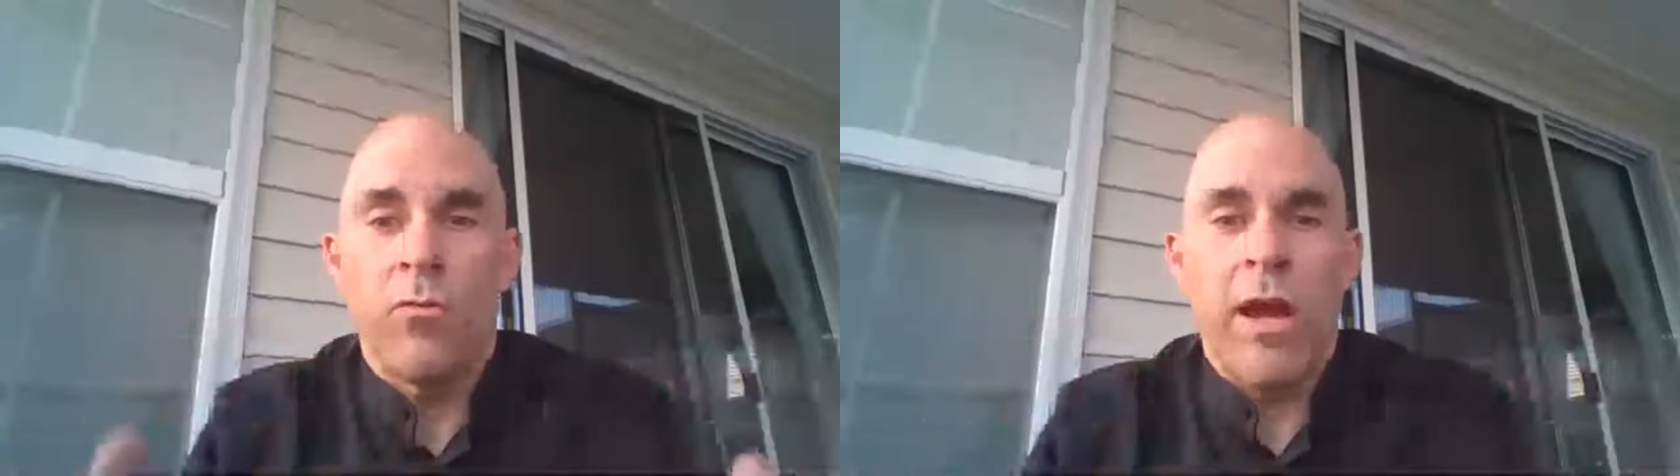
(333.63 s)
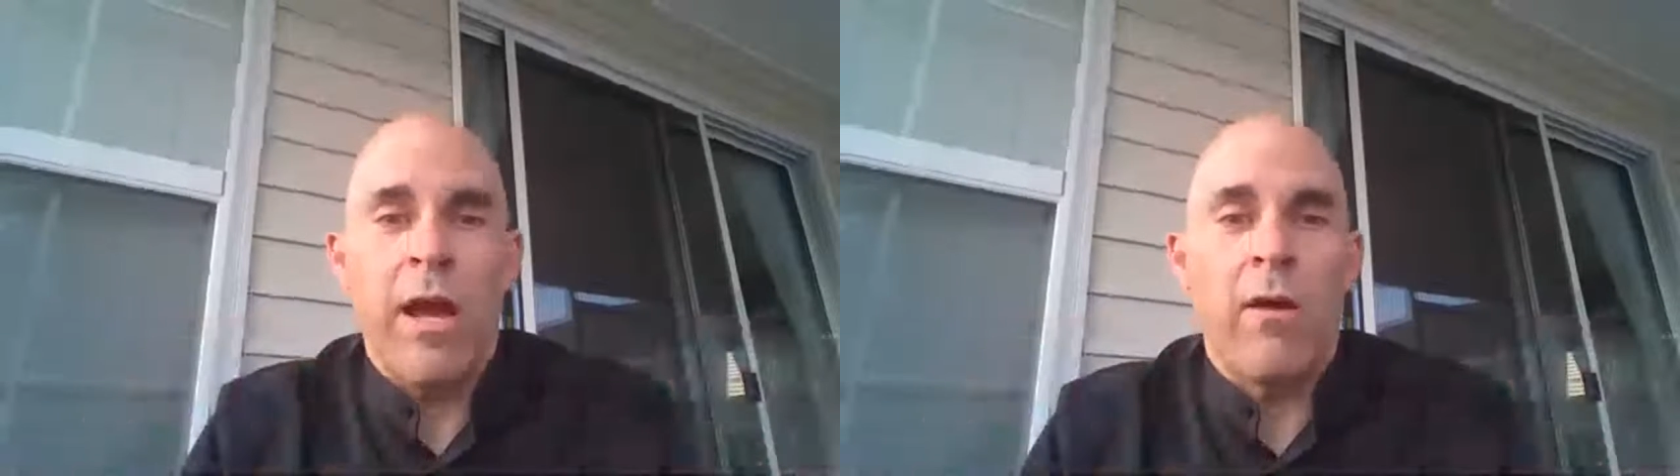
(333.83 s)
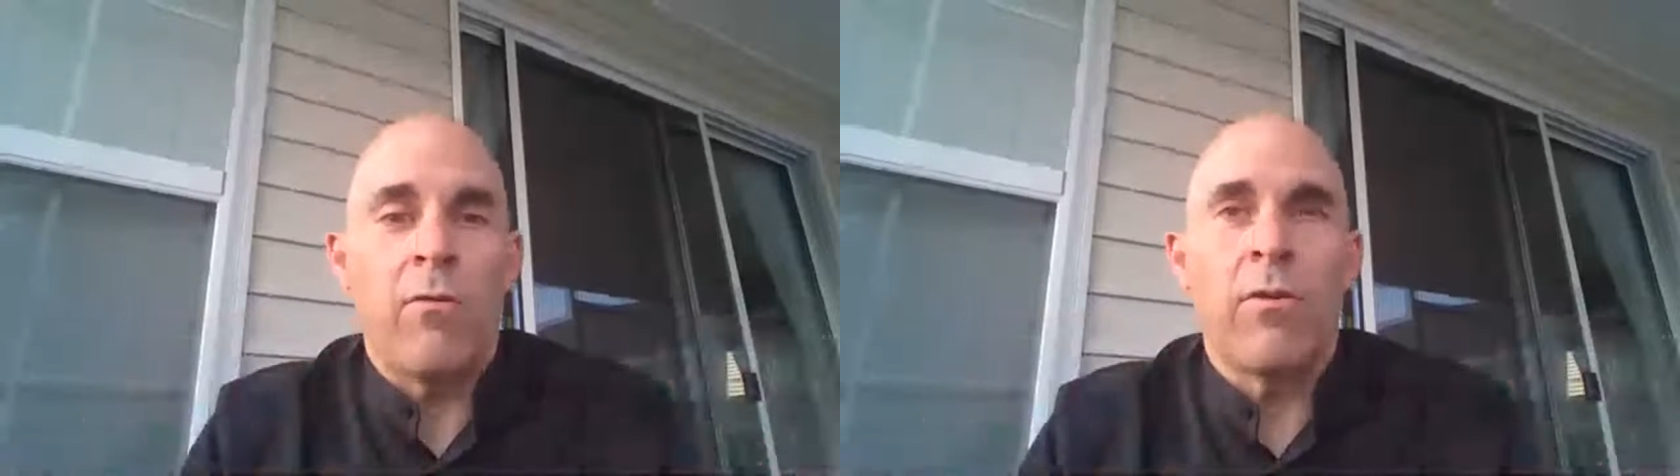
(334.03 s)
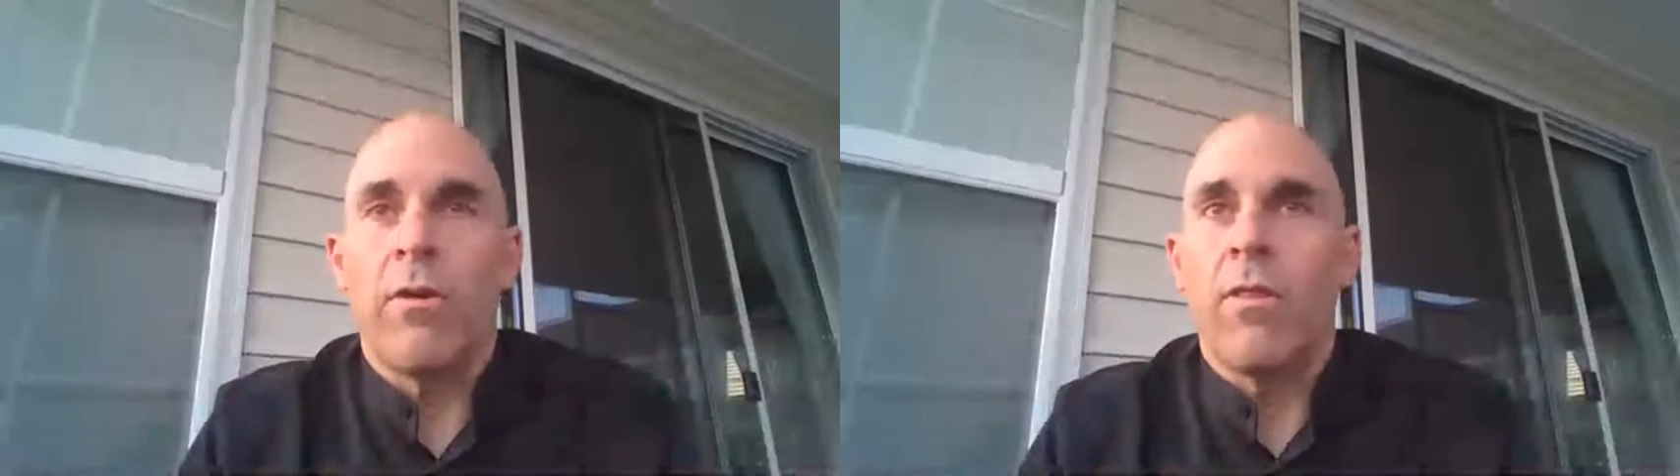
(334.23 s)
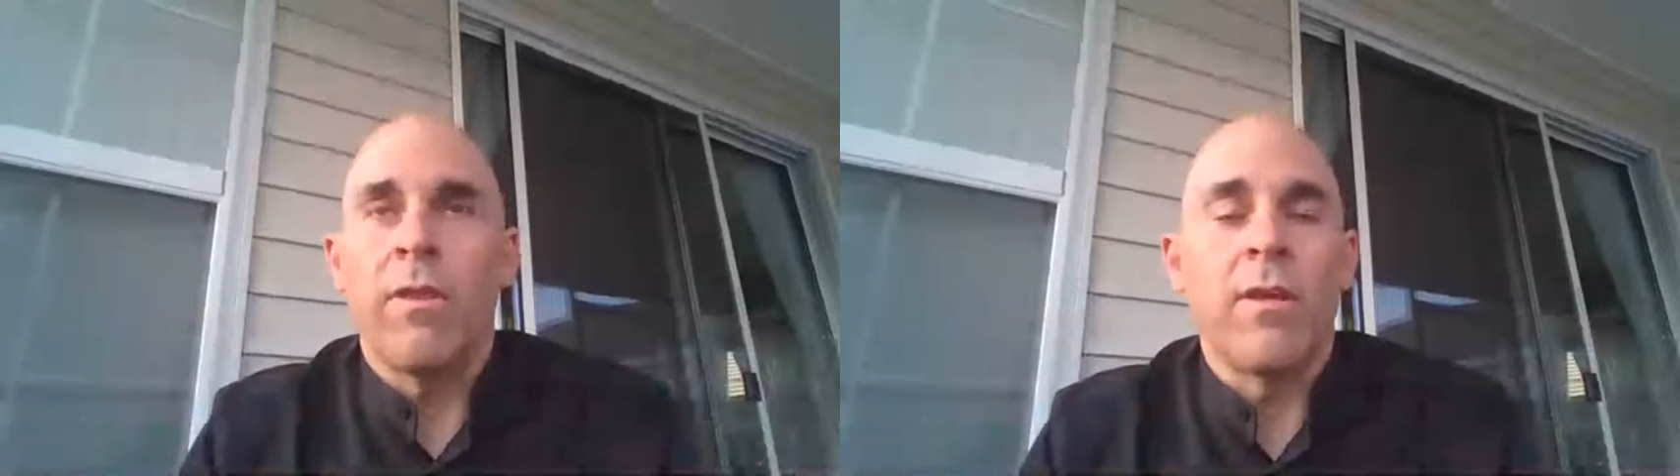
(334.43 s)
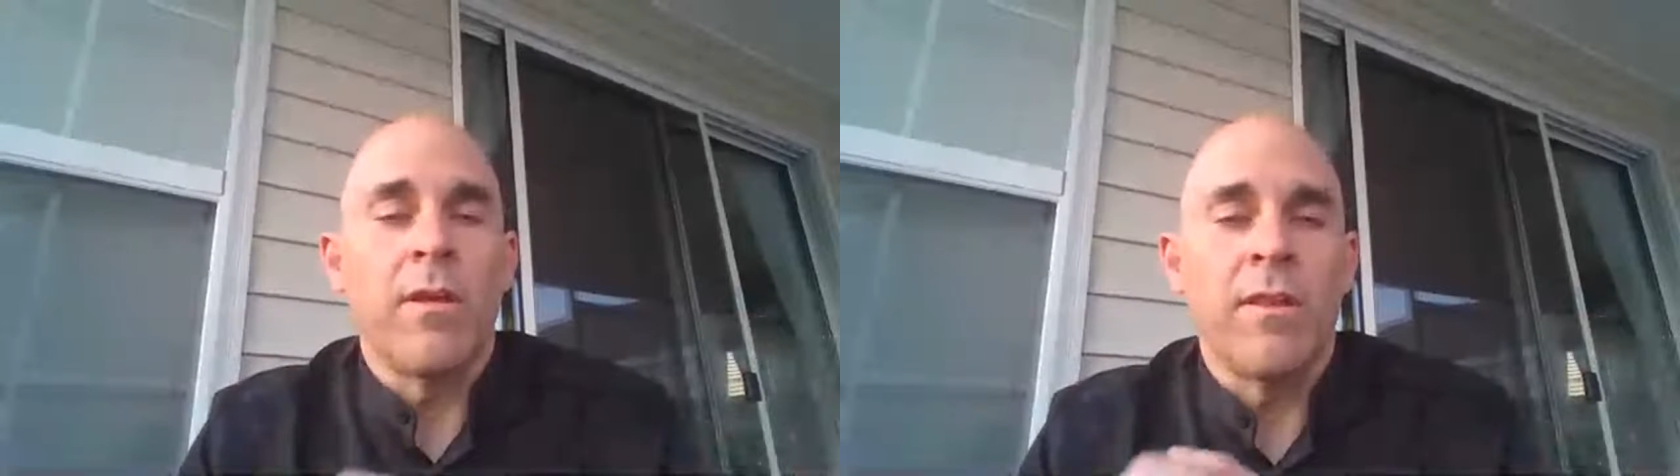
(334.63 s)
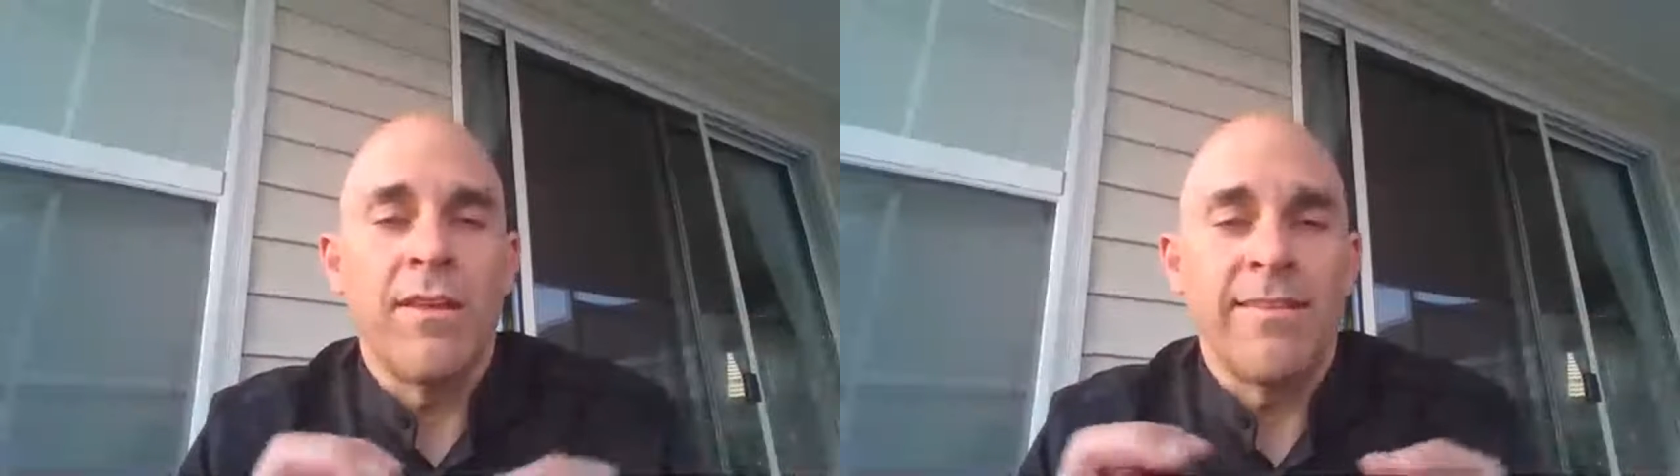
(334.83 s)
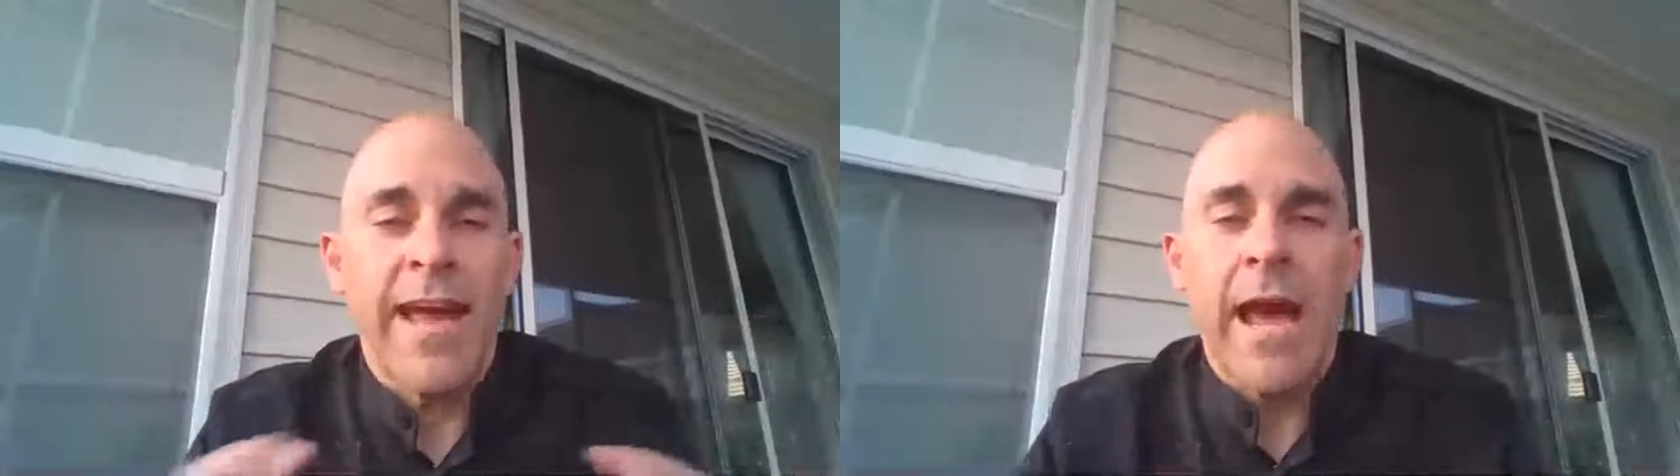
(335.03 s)
around
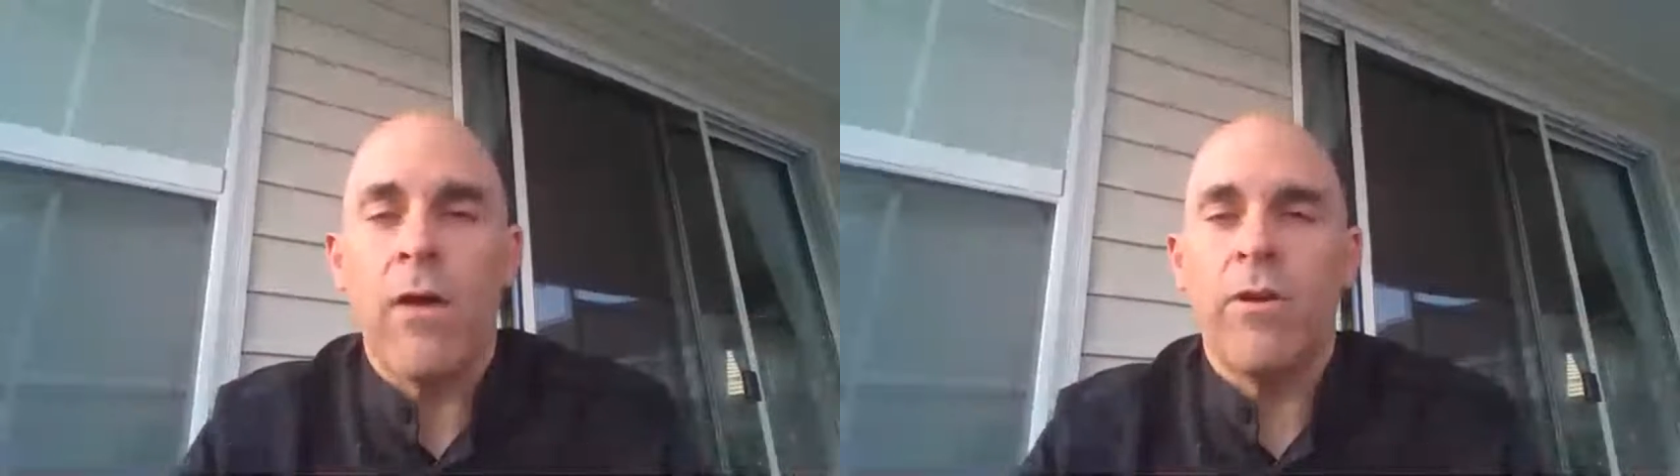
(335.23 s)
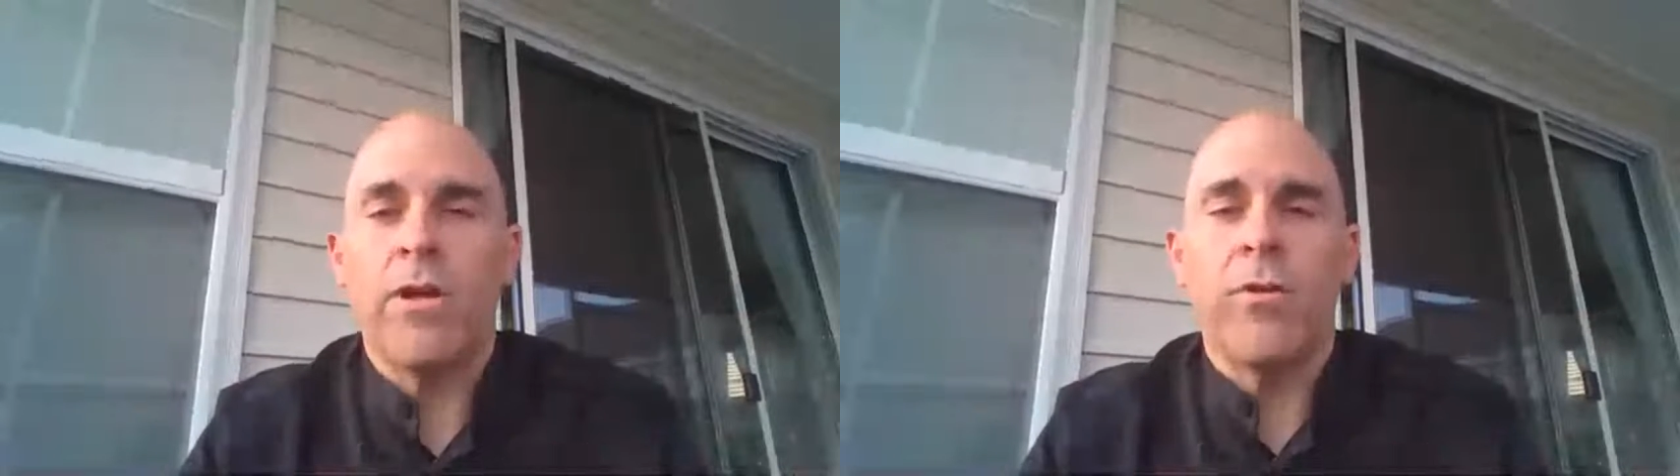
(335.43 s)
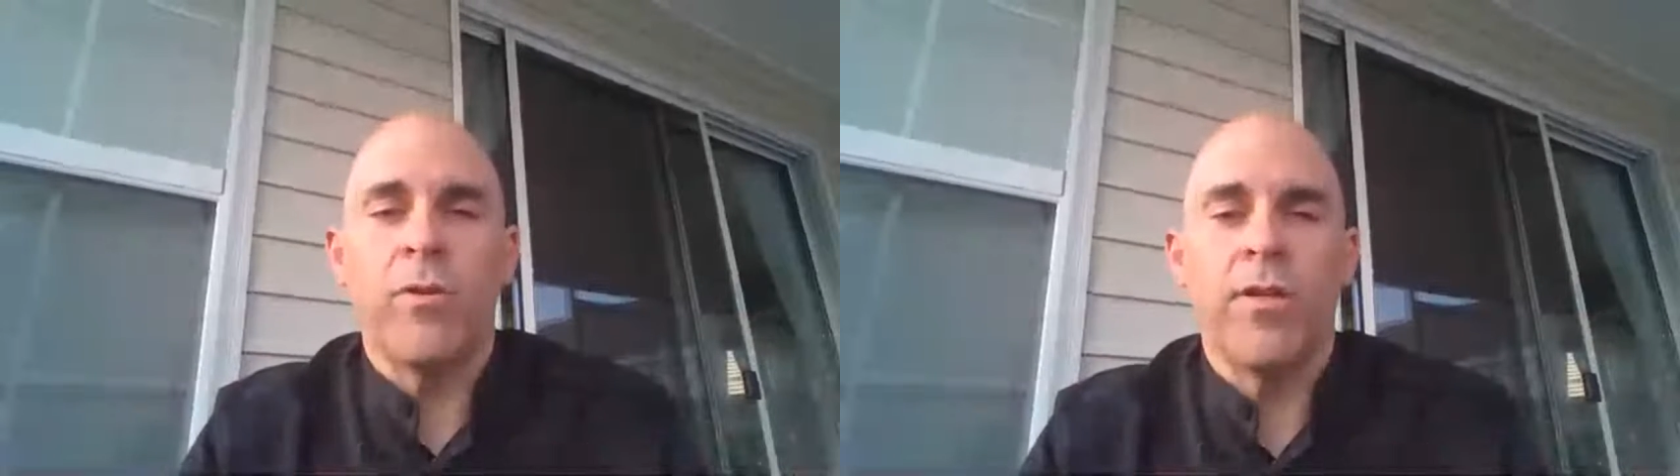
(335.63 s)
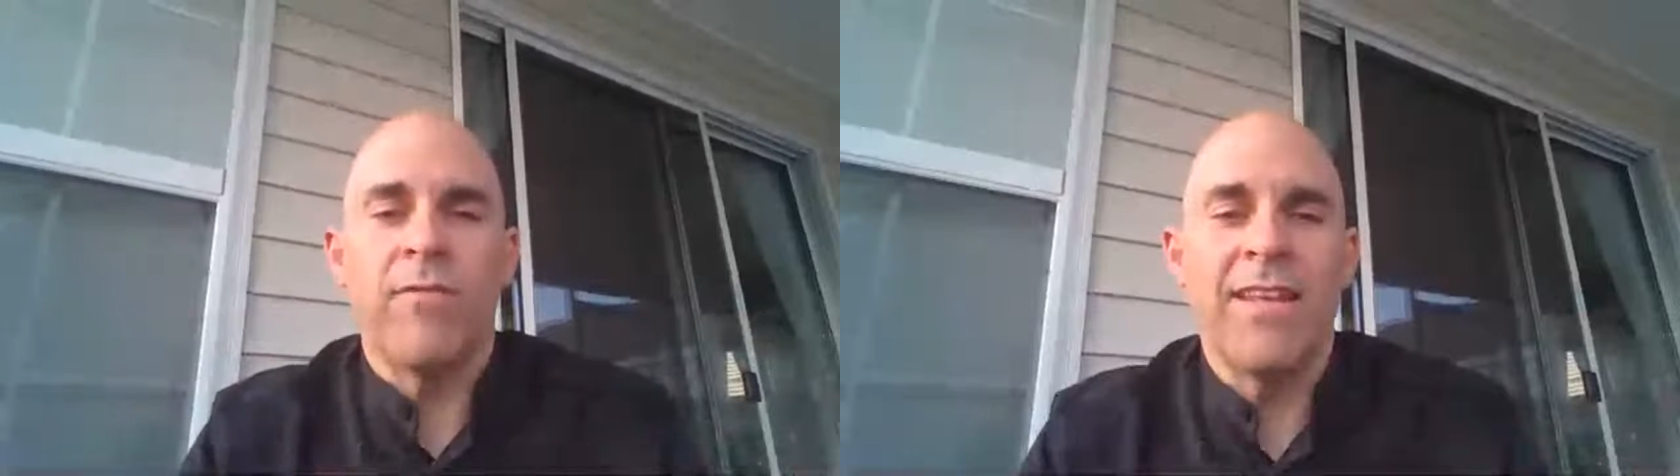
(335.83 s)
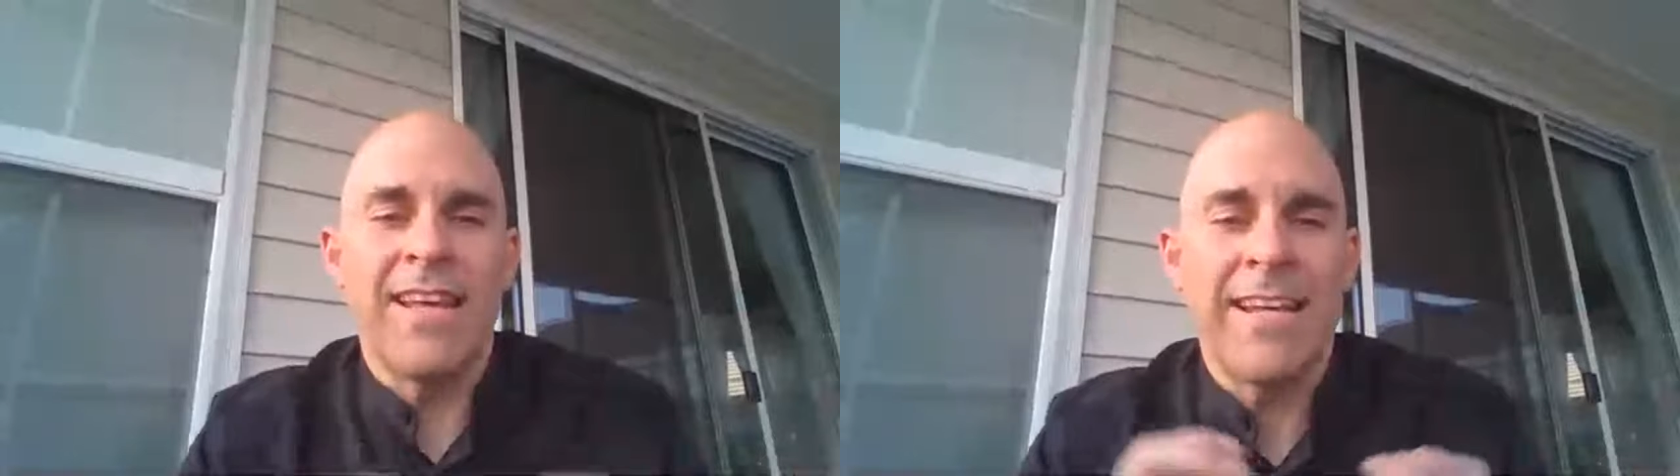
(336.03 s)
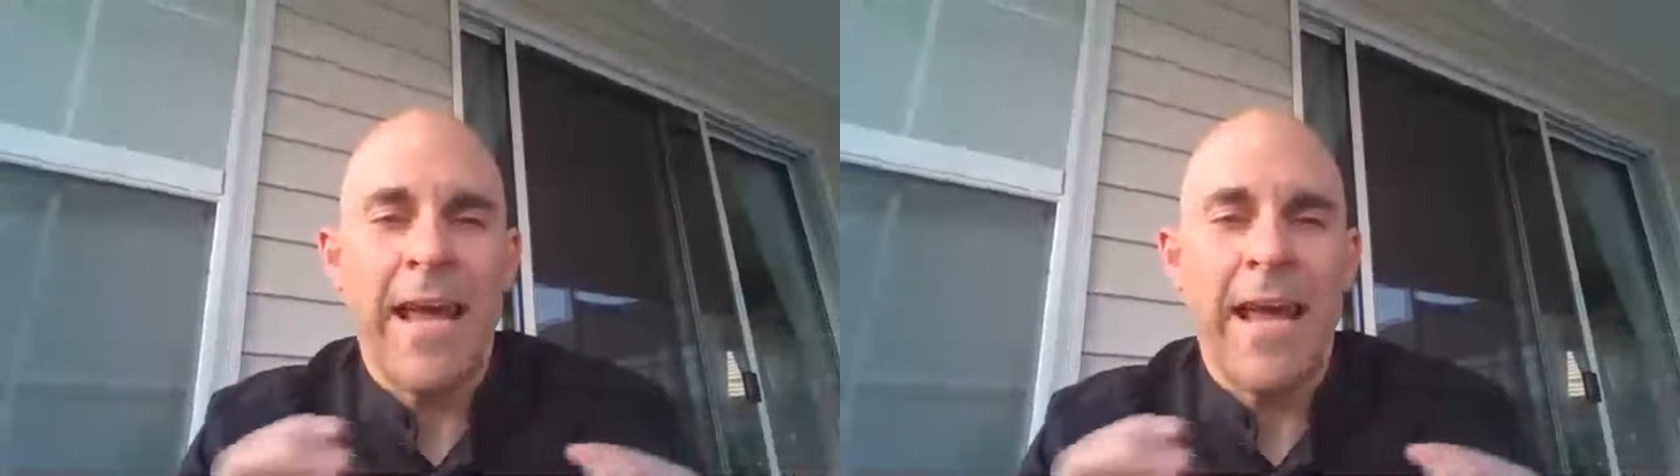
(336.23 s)
the town that you live in,